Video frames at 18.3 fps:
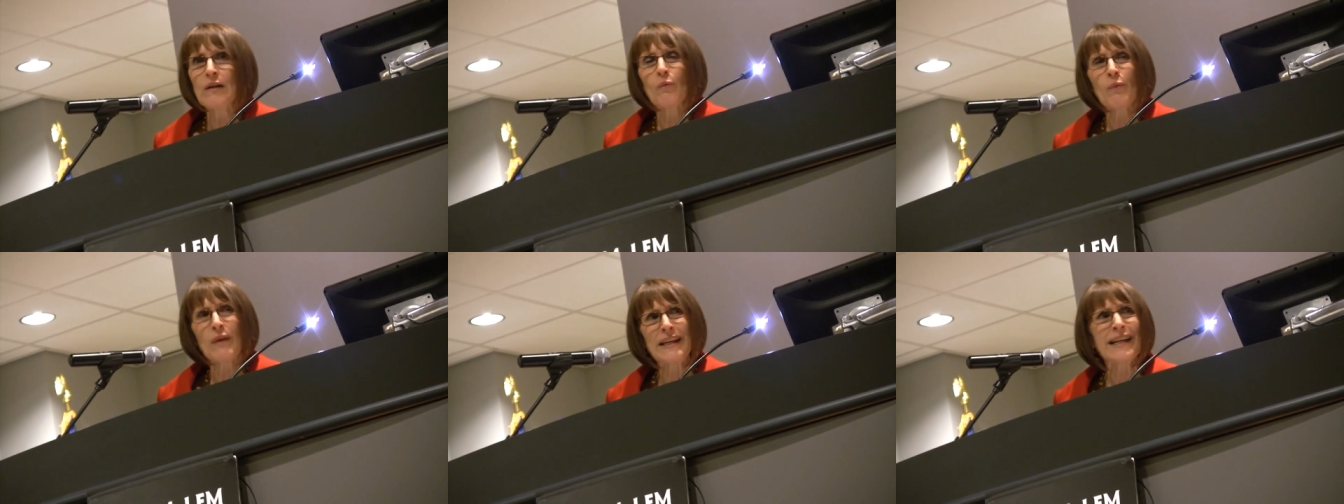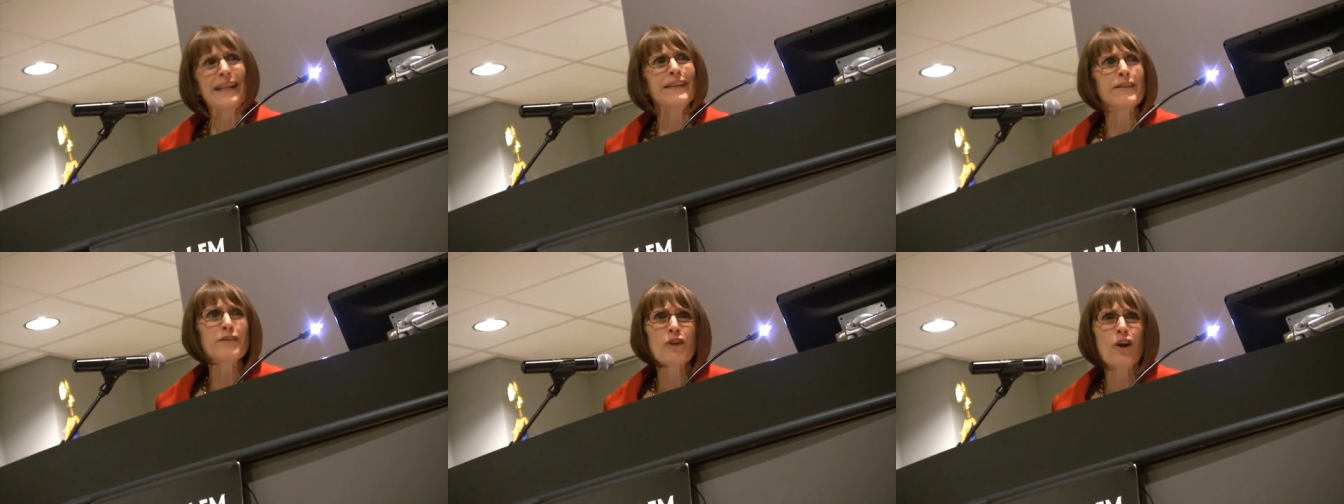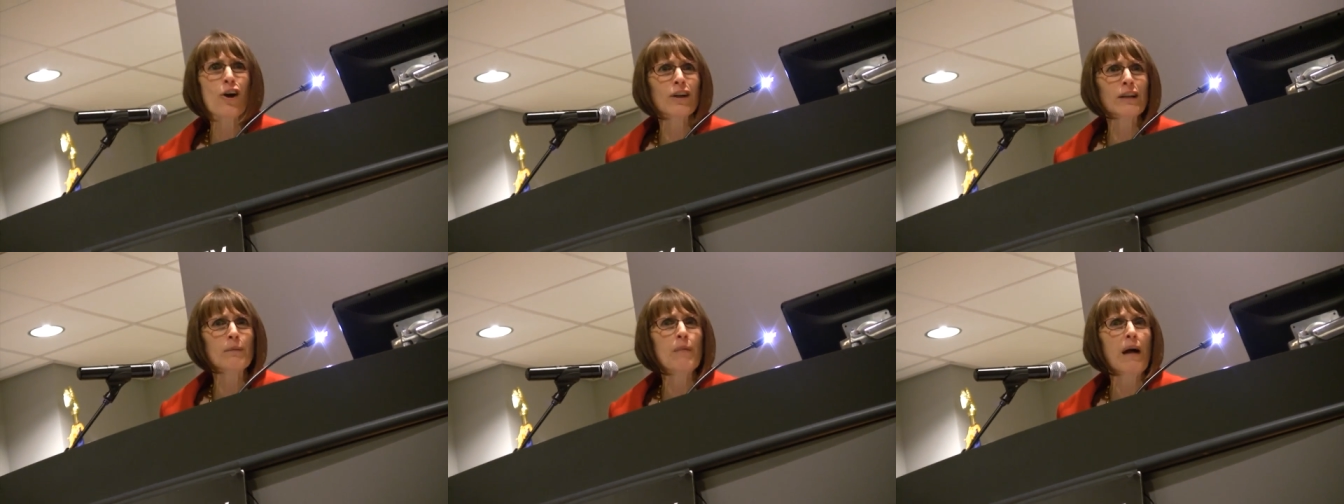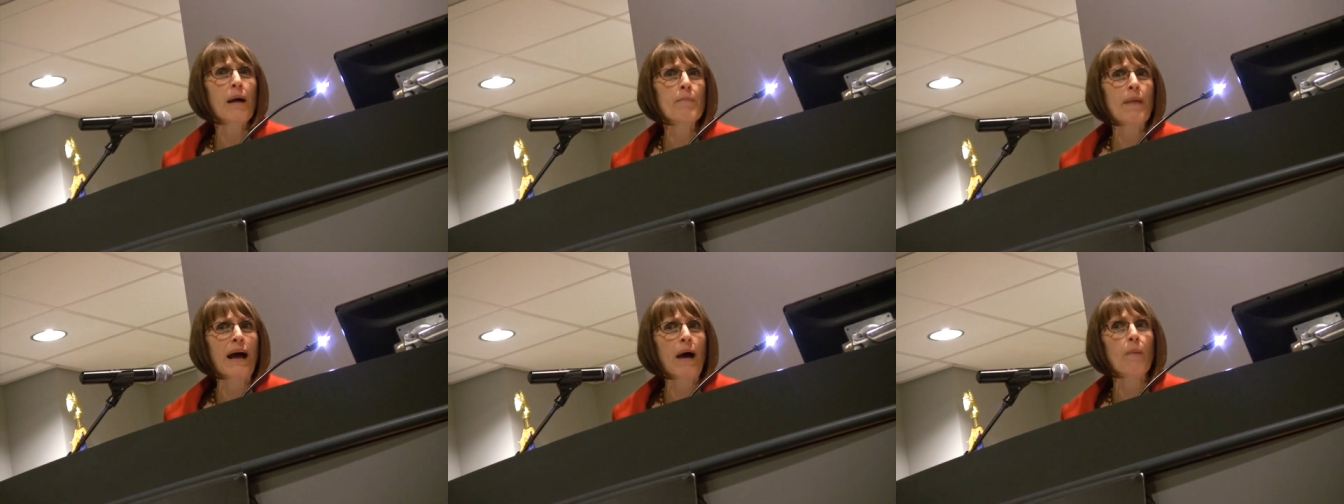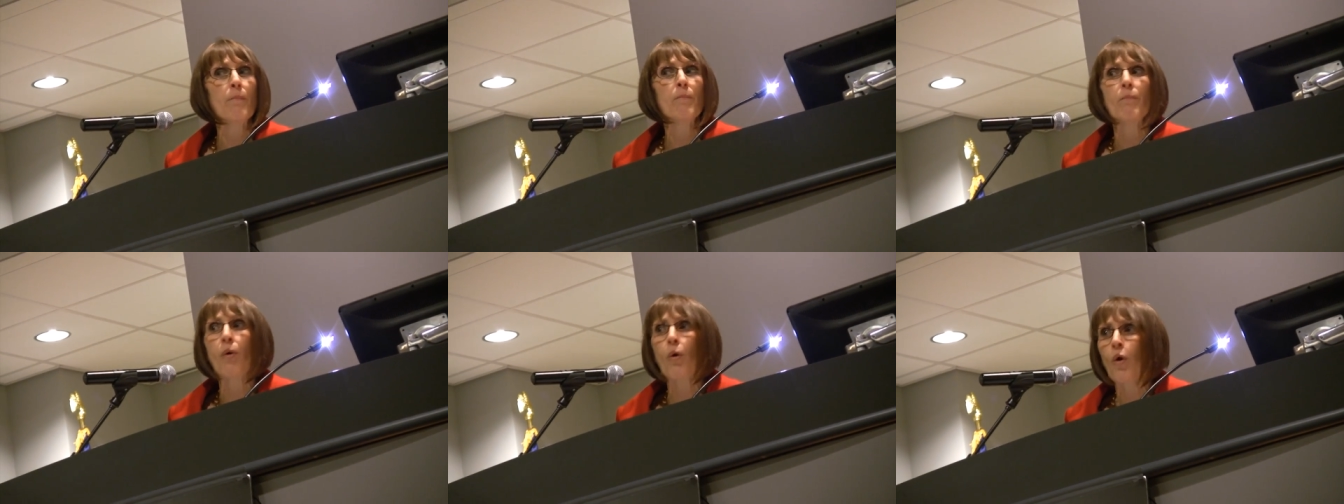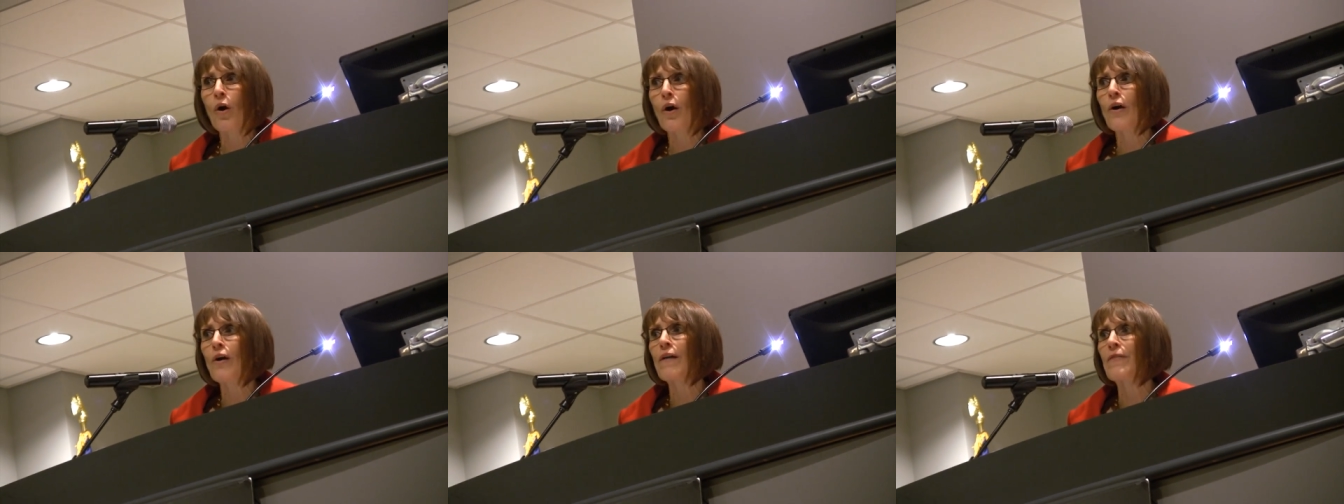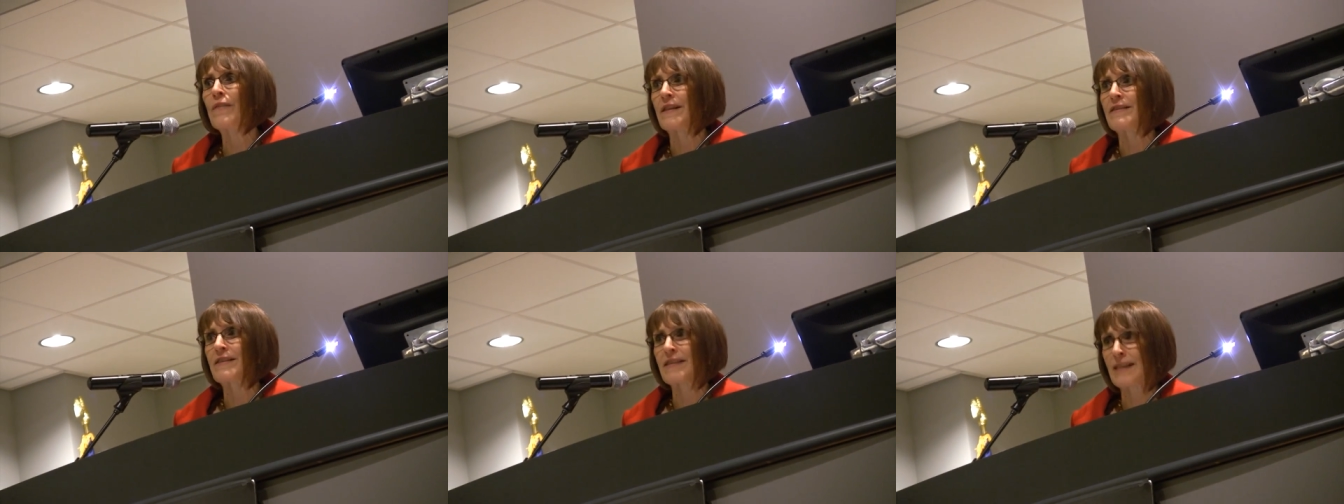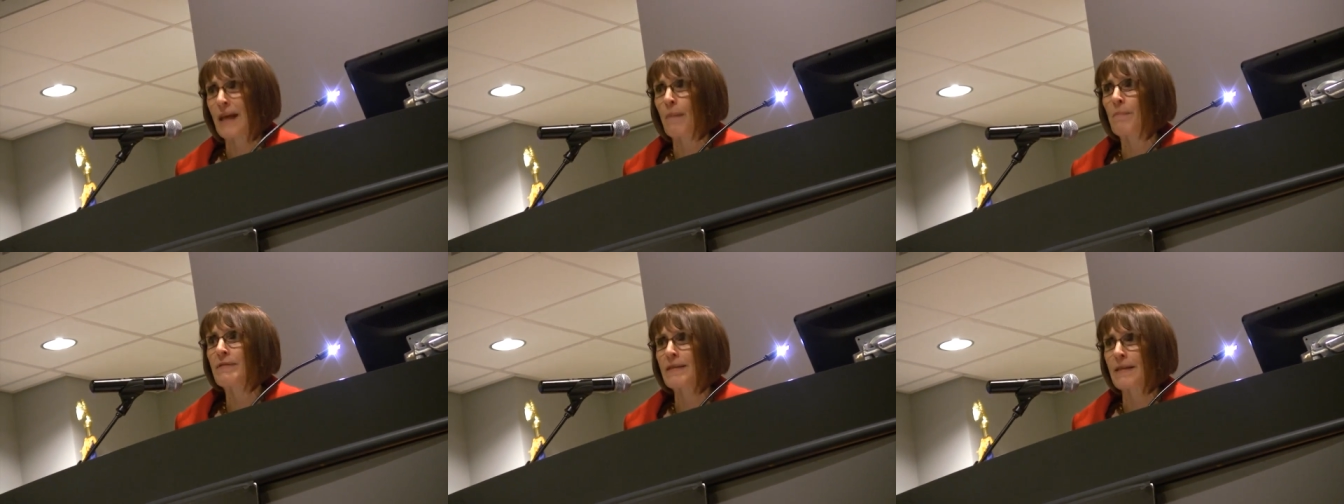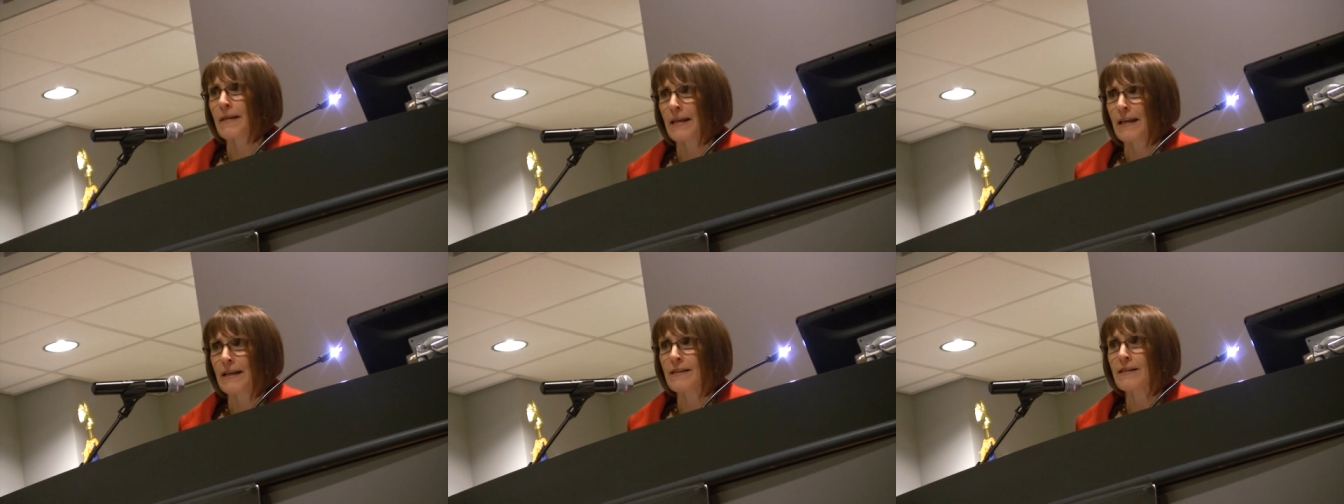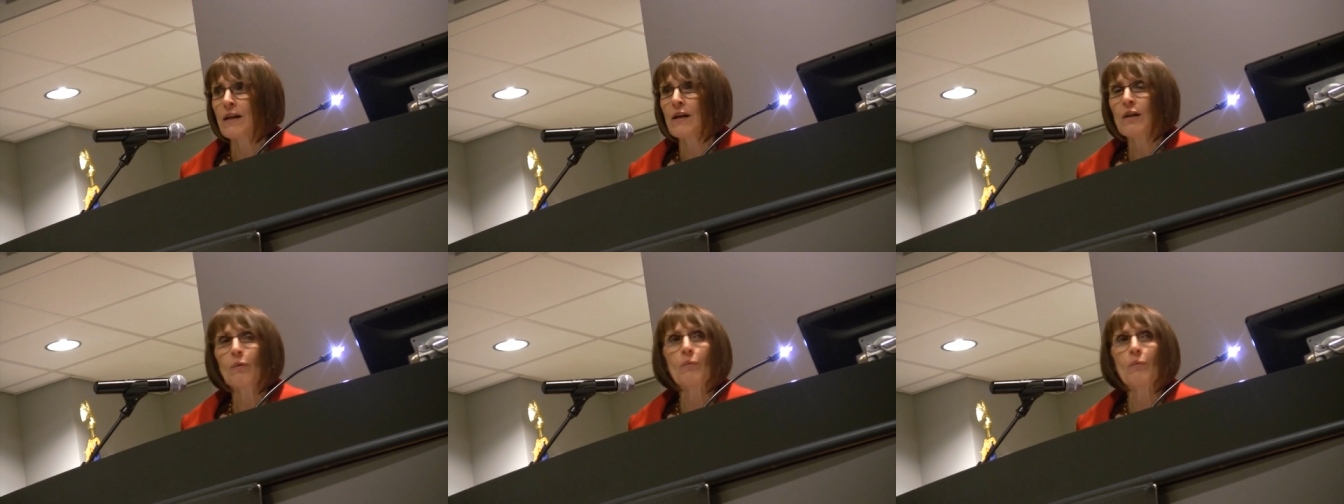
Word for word: We need to talk about more than subsidies.